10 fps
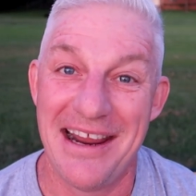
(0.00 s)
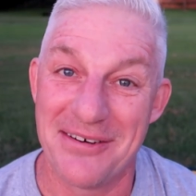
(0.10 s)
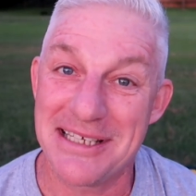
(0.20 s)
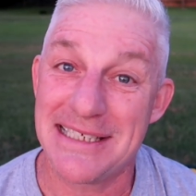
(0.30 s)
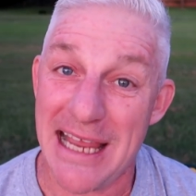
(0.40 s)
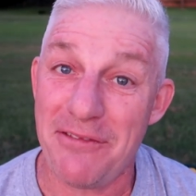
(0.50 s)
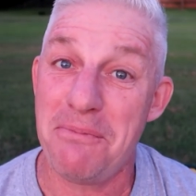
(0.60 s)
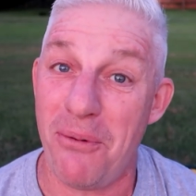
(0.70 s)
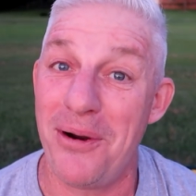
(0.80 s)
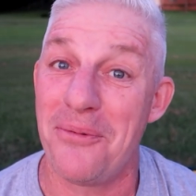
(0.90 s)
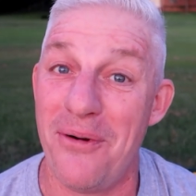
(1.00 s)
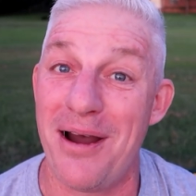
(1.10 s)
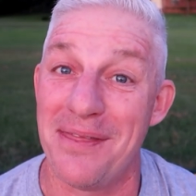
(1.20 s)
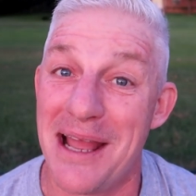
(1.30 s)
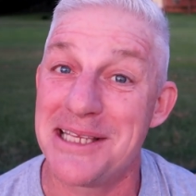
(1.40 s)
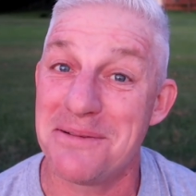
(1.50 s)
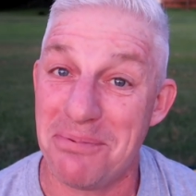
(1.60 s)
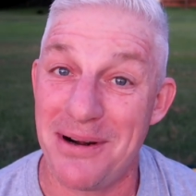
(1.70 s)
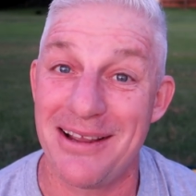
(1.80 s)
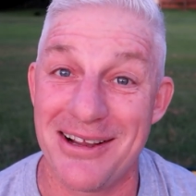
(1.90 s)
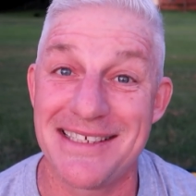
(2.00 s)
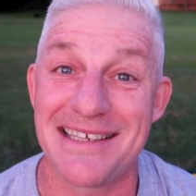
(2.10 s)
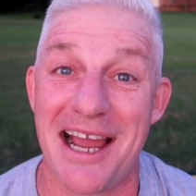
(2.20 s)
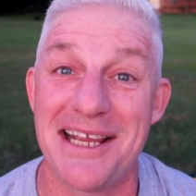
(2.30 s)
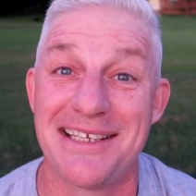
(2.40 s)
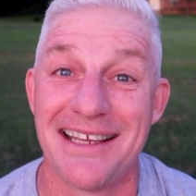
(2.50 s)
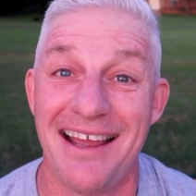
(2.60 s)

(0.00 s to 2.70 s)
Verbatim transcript: It was a seven point one. That's a pretty good size